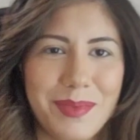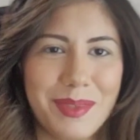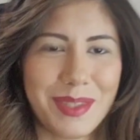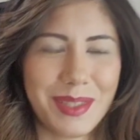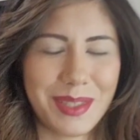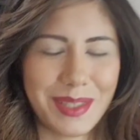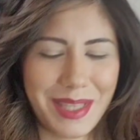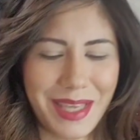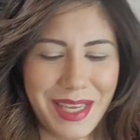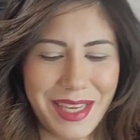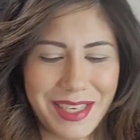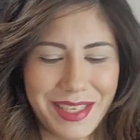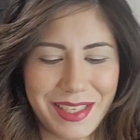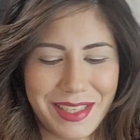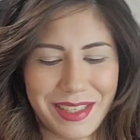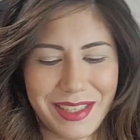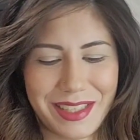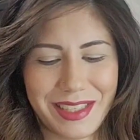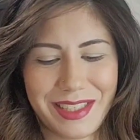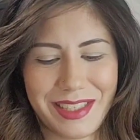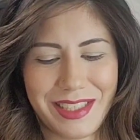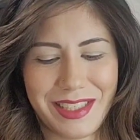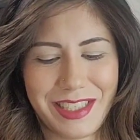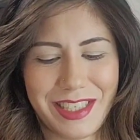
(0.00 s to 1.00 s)
So thank you,
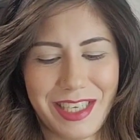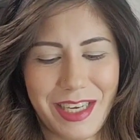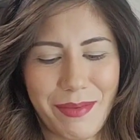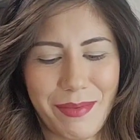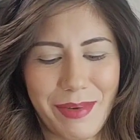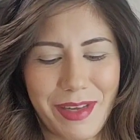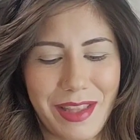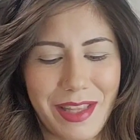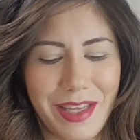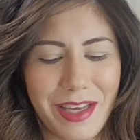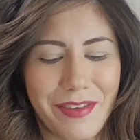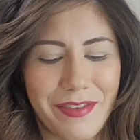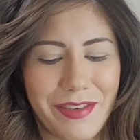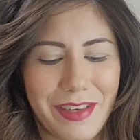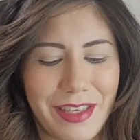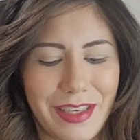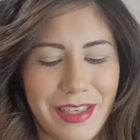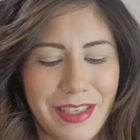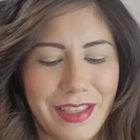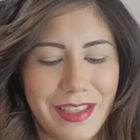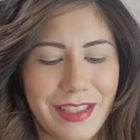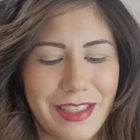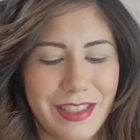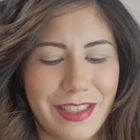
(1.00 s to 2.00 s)
Glitzy Gem. I love it.
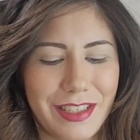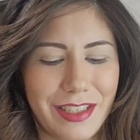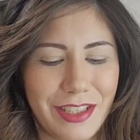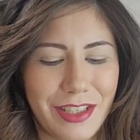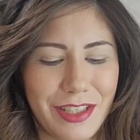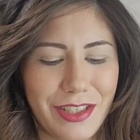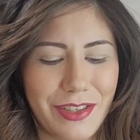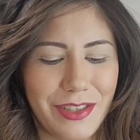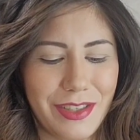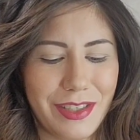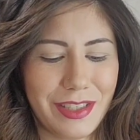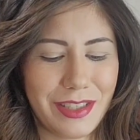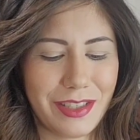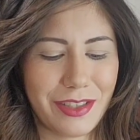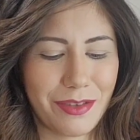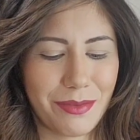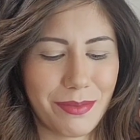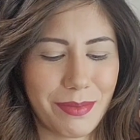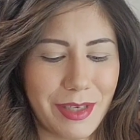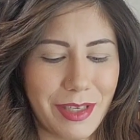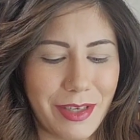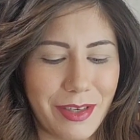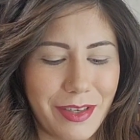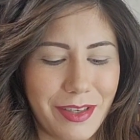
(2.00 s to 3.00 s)
It is the cutest little
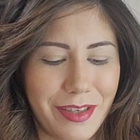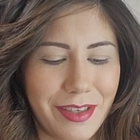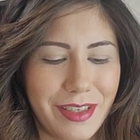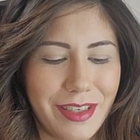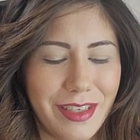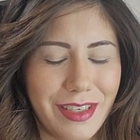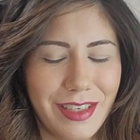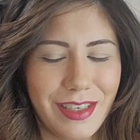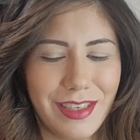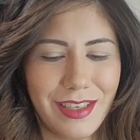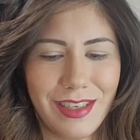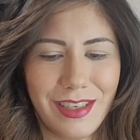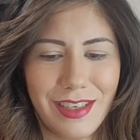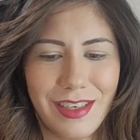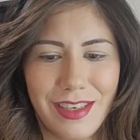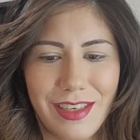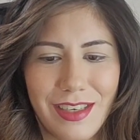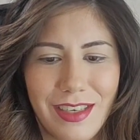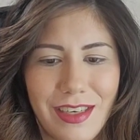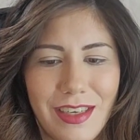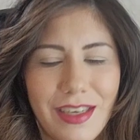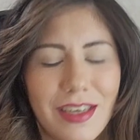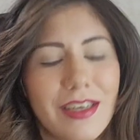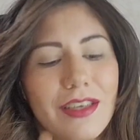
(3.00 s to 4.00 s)
mirror.
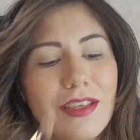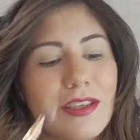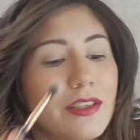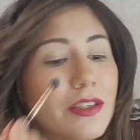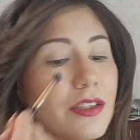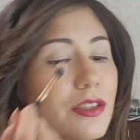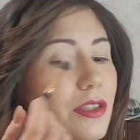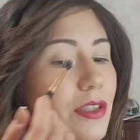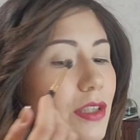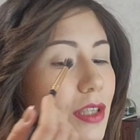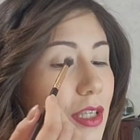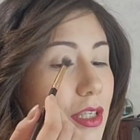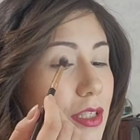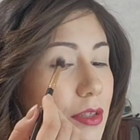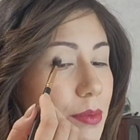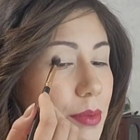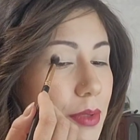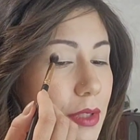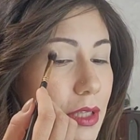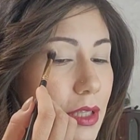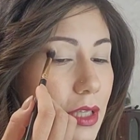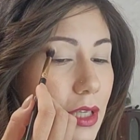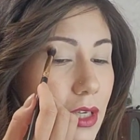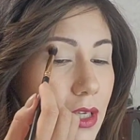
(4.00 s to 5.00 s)
So let's
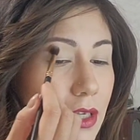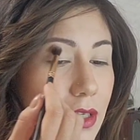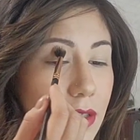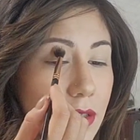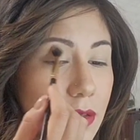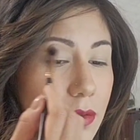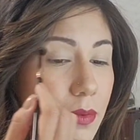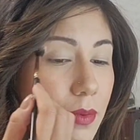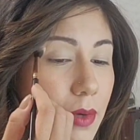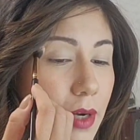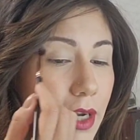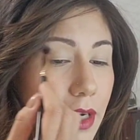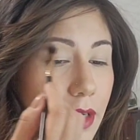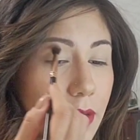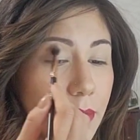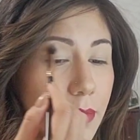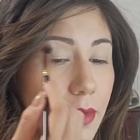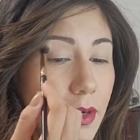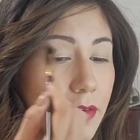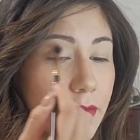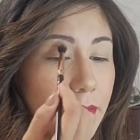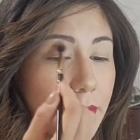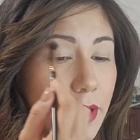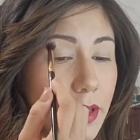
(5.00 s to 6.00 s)
put this right
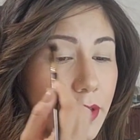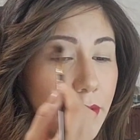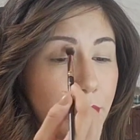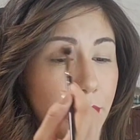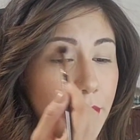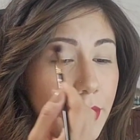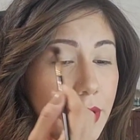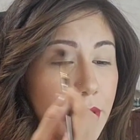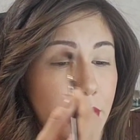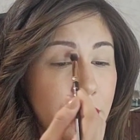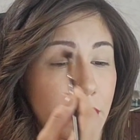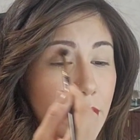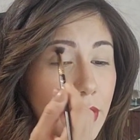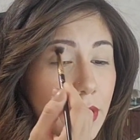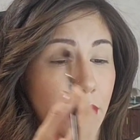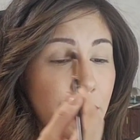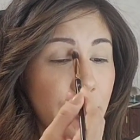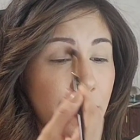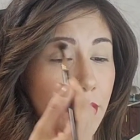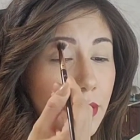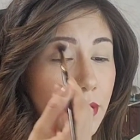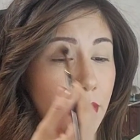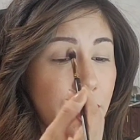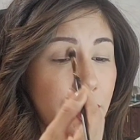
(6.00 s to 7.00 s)
above my crease
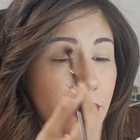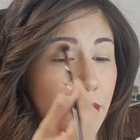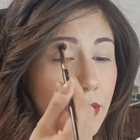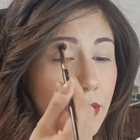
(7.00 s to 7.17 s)
here,